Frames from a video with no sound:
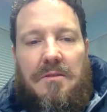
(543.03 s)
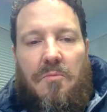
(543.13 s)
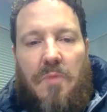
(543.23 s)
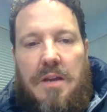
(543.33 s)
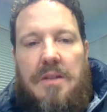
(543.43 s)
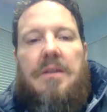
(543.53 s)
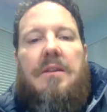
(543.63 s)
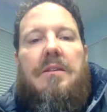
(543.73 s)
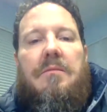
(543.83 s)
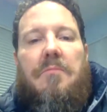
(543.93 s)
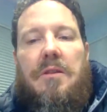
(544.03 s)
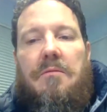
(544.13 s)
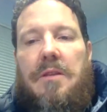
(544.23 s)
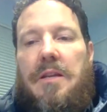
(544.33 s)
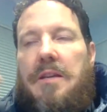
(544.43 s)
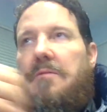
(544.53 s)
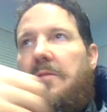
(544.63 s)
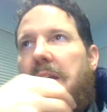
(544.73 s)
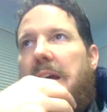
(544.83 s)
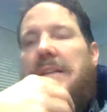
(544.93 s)
weighed in, and we thank you
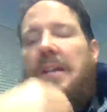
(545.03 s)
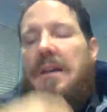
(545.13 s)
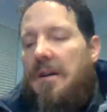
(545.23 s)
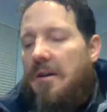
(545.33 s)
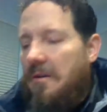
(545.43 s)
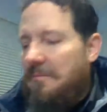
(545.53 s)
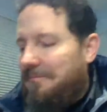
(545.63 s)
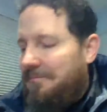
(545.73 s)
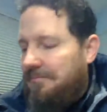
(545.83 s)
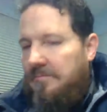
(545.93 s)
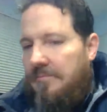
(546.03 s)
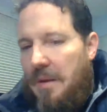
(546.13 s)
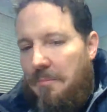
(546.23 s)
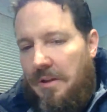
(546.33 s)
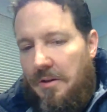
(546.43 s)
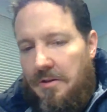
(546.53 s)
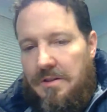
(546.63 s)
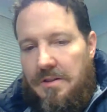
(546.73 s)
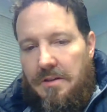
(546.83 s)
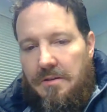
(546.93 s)
for that. But
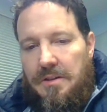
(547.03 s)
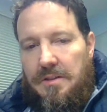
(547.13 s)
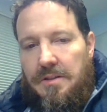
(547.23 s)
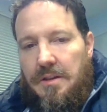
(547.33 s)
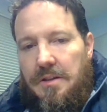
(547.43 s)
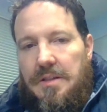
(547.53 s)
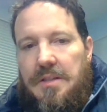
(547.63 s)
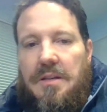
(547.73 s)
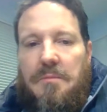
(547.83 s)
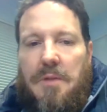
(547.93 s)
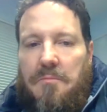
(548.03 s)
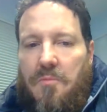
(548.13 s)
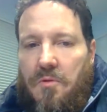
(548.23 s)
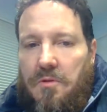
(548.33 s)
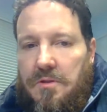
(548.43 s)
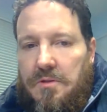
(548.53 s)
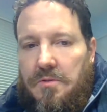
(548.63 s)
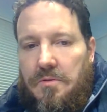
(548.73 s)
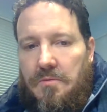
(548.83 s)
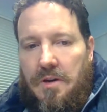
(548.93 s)
there is a decent amount more
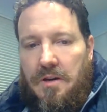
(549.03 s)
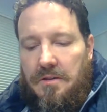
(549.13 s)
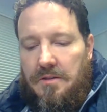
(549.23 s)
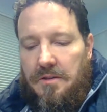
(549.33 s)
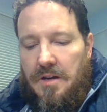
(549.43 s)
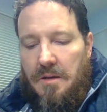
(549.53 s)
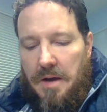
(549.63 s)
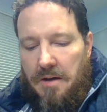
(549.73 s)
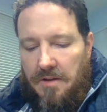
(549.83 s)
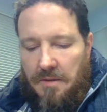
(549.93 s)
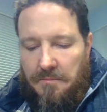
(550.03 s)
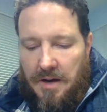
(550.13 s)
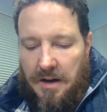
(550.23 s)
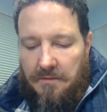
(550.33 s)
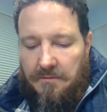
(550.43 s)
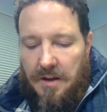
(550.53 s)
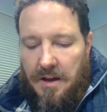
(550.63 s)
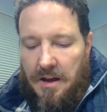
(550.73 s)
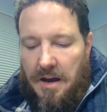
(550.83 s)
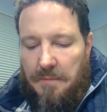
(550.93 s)
to come out, and
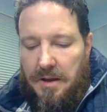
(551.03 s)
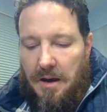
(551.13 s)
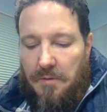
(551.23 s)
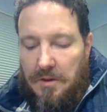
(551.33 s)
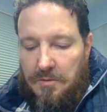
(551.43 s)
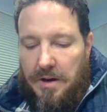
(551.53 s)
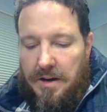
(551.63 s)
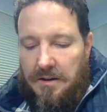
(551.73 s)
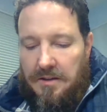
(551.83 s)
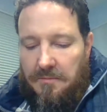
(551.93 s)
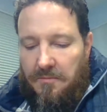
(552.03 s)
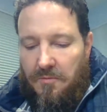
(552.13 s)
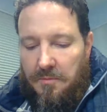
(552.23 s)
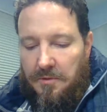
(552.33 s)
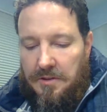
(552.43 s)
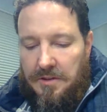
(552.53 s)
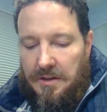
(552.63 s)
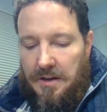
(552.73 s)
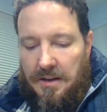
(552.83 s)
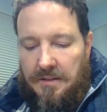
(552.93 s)
I was waiting on some formulas,
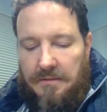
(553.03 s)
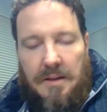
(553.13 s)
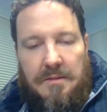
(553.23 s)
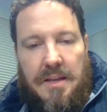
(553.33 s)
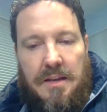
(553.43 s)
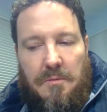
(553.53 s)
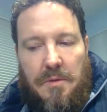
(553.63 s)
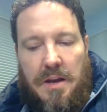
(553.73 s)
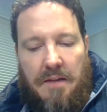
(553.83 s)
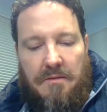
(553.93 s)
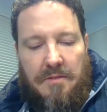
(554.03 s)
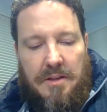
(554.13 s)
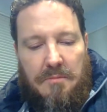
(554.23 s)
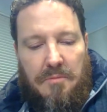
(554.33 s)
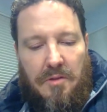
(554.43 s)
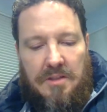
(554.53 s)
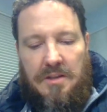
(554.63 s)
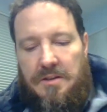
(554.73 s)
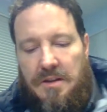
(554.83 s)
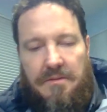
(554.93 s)
and I think that we have everything in place.
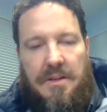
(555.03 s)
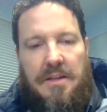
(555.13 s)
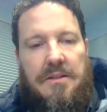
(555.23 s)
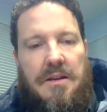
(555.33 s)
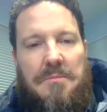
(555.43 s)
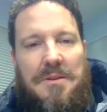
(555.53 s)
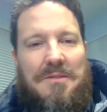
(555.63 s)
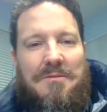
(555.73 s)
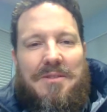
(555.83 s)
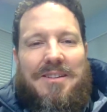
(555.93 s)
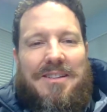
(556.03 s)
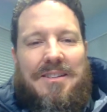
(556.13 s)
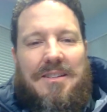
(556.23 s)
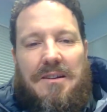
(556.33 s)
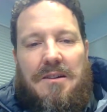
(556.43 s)
I just haven't had time to go in and